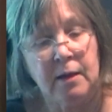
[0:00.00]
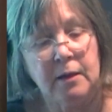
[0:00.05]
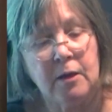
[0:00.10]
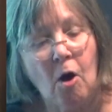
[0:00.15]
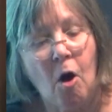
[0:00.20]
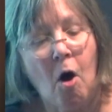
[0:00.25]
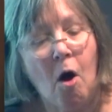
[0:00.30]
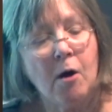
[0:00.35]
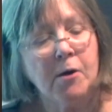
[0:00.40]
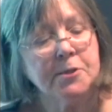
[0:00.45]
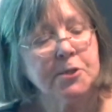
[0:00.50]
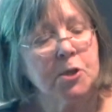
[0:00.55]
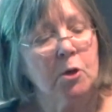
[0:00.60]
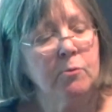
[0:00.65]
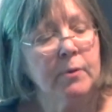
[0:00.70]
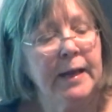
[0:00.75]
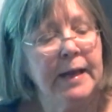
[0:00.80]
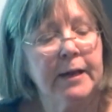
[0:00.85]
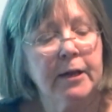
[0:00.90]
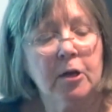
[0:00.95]
You
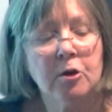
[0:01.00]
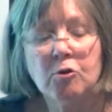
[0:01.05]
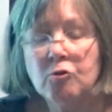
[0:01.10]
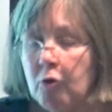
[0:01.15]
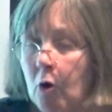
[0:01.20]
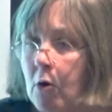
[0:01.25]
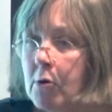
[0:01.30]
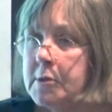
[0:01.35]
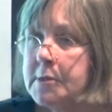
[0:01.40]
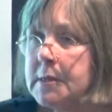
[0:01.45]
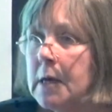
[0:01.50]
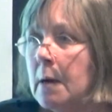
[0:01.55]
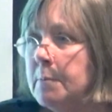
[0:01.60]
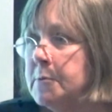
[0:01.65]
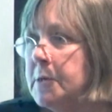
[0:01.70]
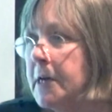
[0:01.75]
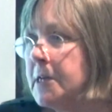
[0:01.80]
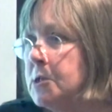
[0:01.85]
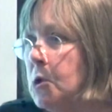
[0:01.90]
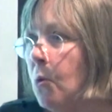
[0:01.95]
also need control
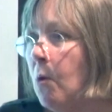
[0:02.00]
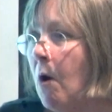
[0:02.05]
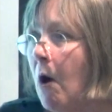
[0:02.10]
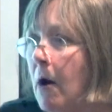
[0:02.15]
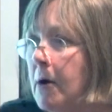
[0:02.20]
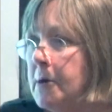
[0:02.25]
subjects who are